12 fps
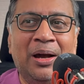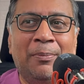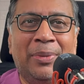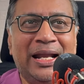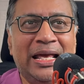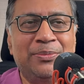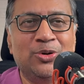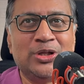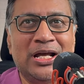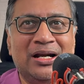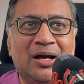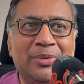But IPOs
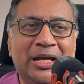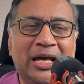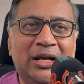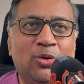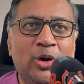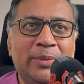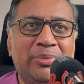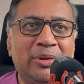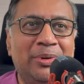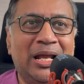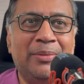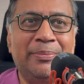are coming and going.
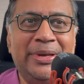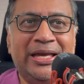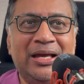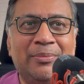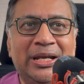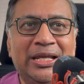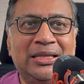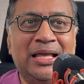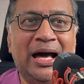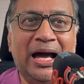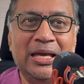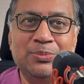People are making money in the
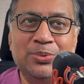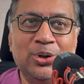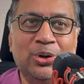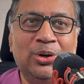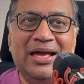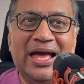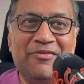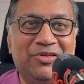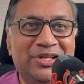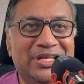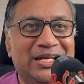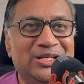IPO.
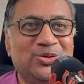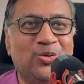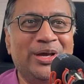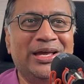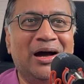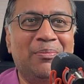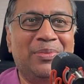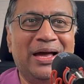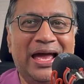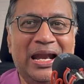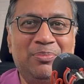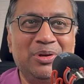Everything is going up.
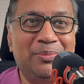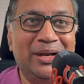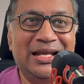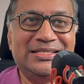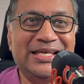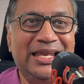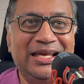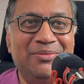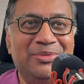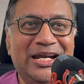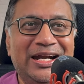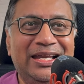And people are selling
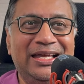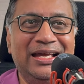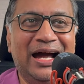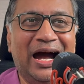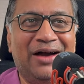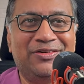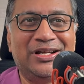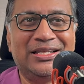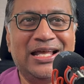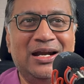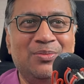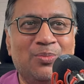immediately. After
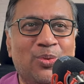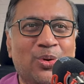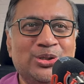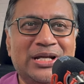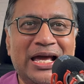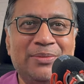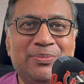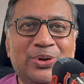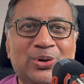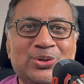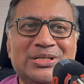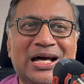that, most
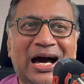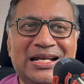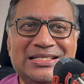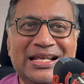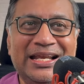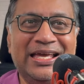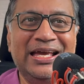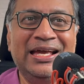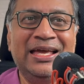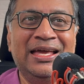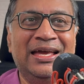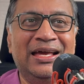IPOs are sulking,
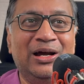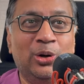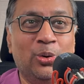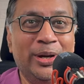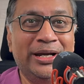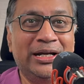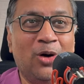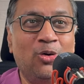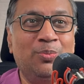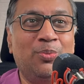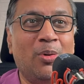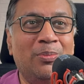going
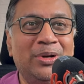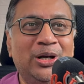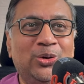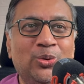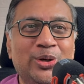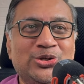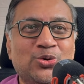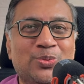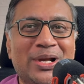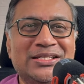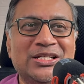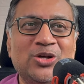down probably to issue
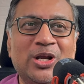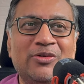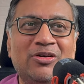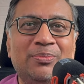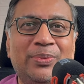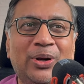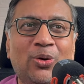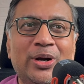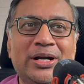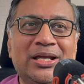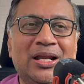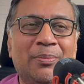prices or even below
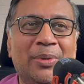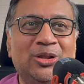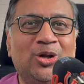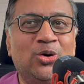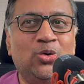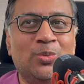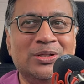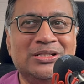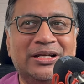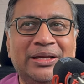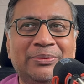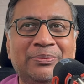it in a month or 2 months
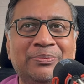time.